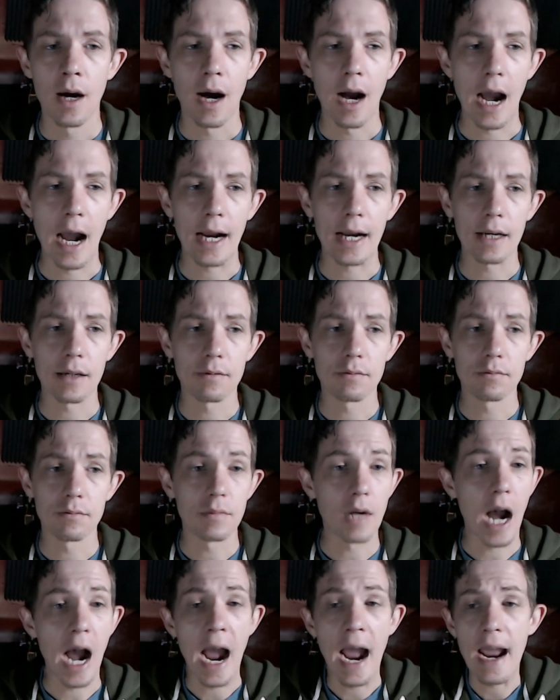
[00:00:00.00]
I,
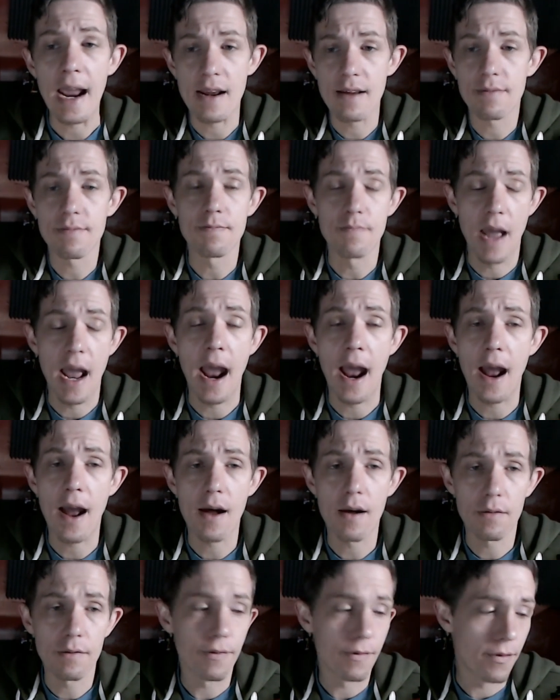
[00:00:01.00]
I
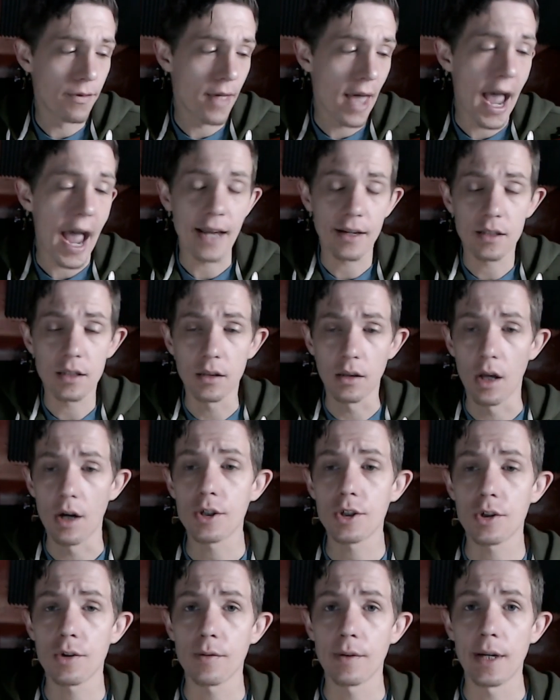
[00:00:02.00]
have that
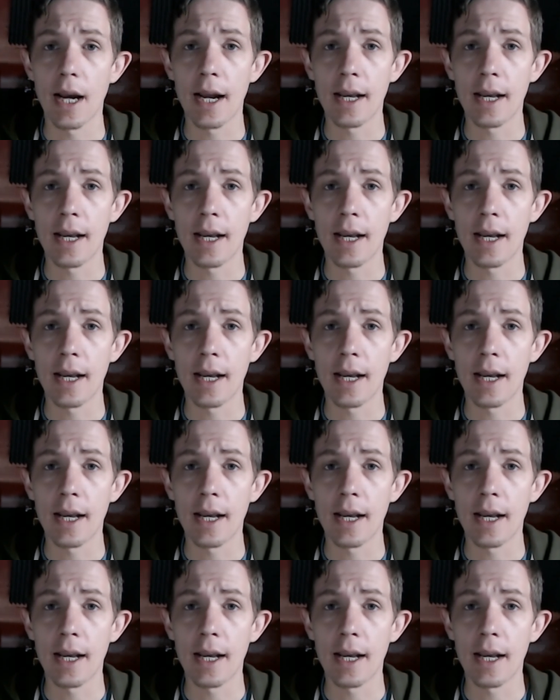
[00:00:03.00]
luxury.